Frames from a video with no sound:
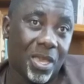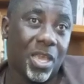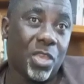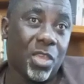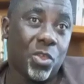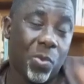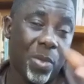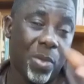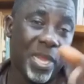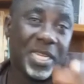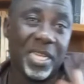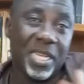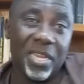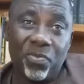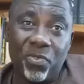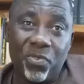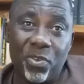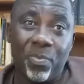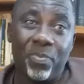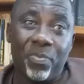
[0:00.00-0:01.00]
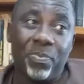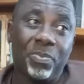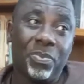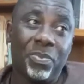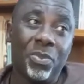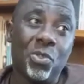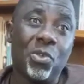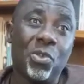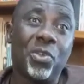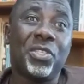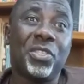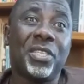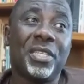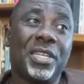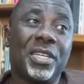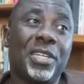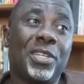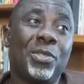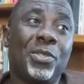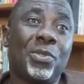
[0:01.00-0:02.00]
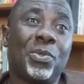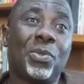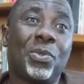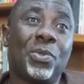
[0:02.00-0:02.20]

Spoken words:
You waited from nursery